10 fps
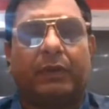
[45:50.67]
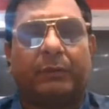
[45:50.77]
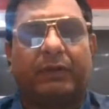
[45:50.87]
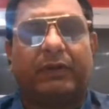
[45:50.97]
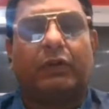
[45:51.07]

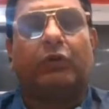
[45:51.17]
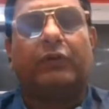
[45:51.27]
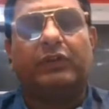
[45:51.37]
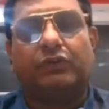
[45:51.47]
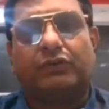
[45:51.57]
prevent
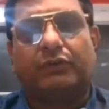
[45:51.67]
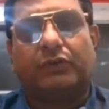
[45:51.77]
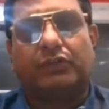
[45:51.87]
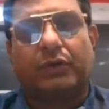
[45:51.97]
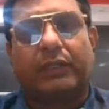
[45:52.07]
overuse of
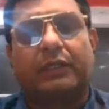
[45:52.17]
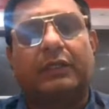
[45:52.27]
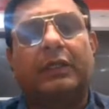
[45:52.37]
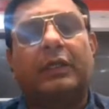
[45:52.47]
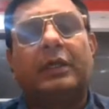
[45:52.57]
the joint,
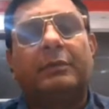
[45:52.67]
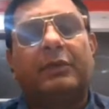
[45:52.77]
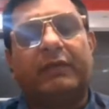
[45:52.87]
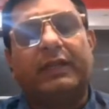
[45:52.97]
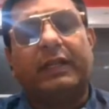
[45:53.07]

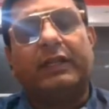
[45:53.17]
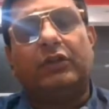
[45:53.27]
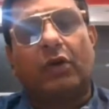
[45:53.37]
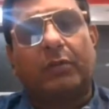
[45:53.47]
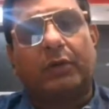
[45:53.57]
prevent any
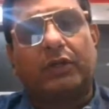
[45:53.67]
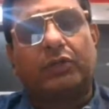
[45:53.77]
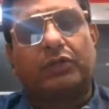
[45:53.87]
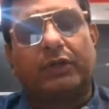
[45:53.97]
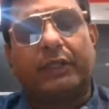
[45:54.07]
trauma to
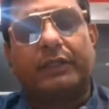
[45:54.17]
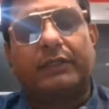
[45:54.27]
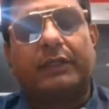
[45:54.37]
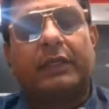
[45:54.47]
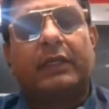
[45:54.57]
the joint.
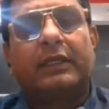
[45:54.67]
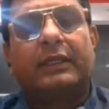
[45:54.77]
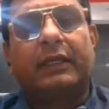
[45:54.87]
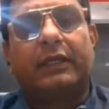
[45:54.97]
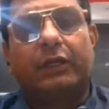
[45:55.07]

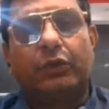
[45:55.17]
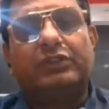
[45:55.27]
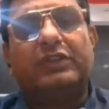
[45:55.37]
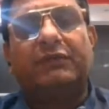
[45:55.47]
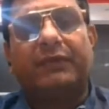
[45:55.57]
Then
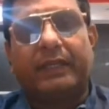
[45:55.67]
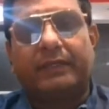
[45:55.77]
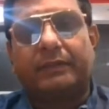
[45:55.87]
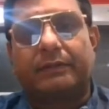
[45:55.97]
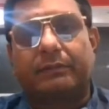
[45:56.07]
reduce the weight.